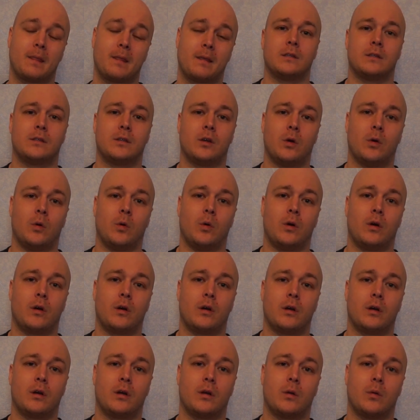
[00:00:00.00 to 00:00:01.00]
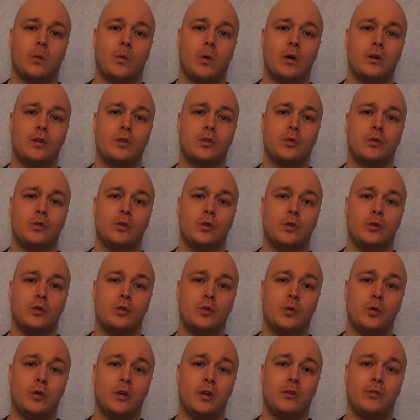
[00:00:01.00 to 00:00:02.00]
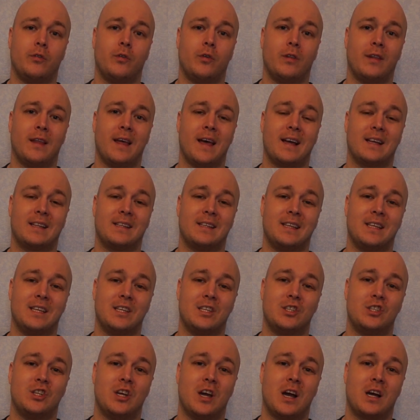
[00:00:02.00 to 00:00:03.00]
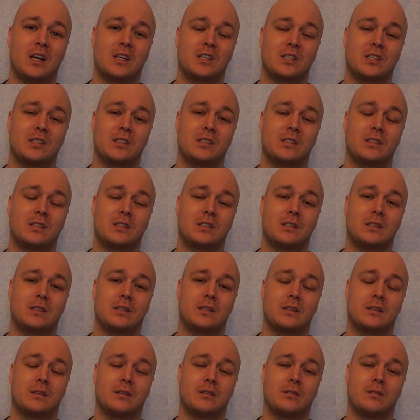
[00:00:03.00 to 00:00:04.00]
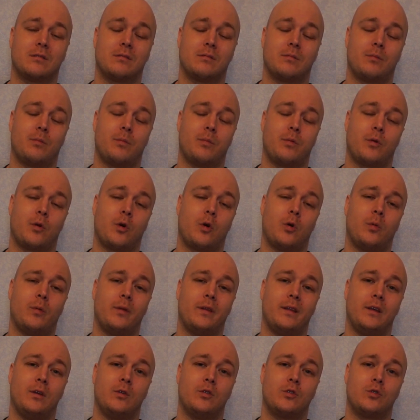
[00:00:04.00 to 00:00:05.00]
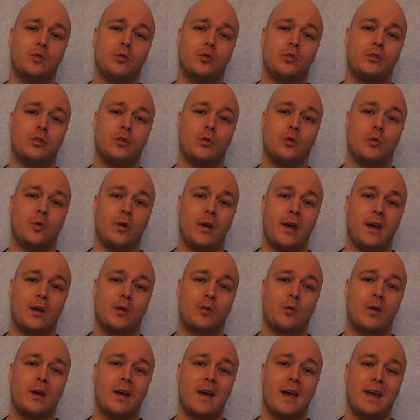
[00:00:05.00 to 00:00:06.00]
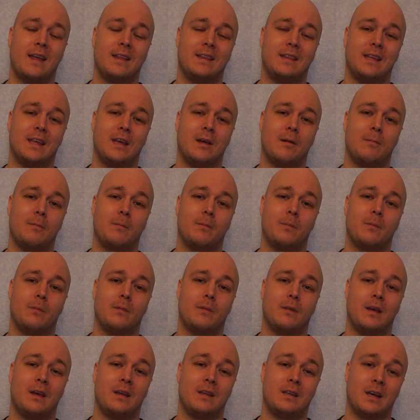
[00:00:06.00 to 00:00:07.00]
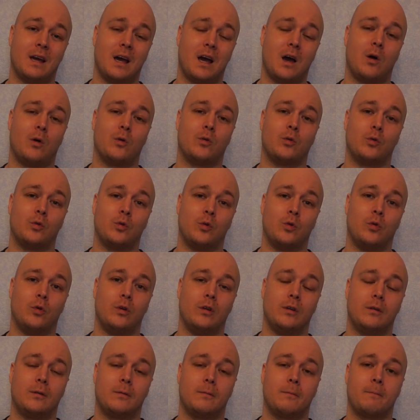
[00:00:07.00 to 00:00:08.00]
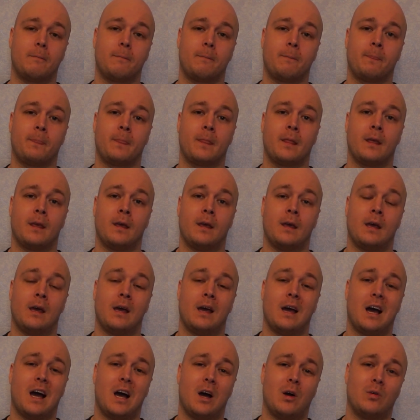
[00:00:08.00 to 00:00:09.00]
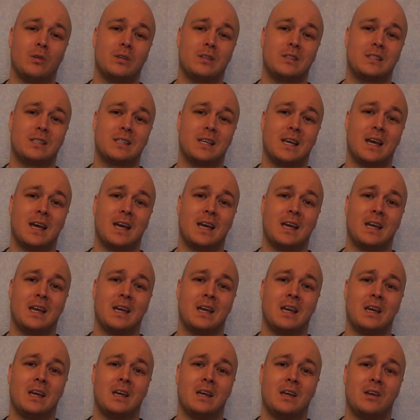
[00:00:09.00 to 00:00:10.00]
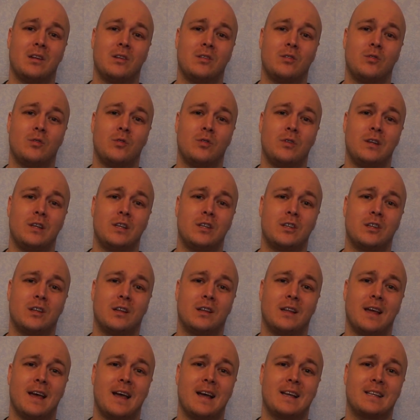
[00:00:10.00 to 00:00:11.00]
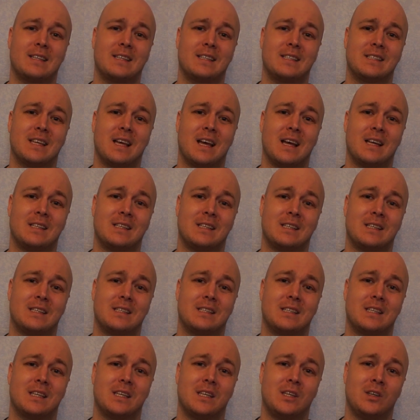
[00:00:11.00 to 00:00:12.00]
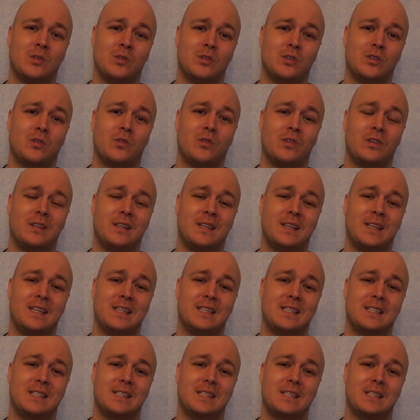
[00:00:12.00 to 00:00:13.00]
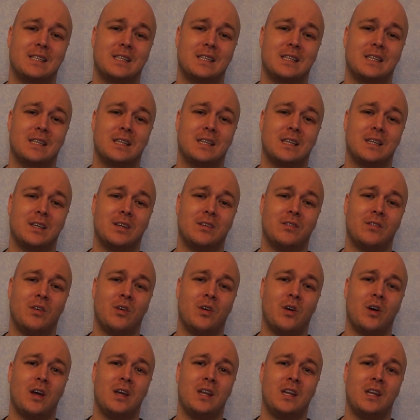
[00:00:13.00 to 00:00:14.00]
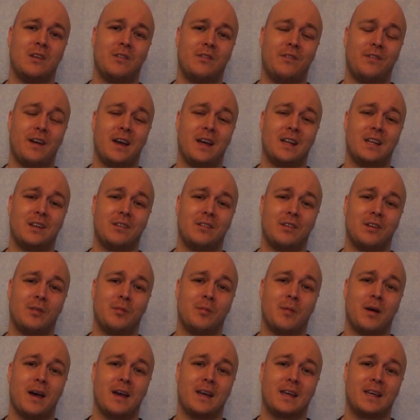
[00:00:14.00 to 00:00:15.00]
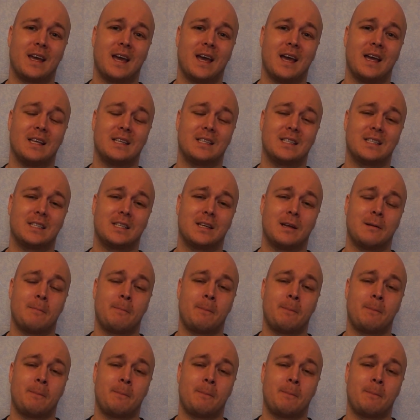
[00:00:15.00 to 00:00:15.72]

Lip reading: So, what should you do if you lack these junctions? Probably you should recreate them. And how to do it? I would say traditional exercises used for this were ineffective in my case.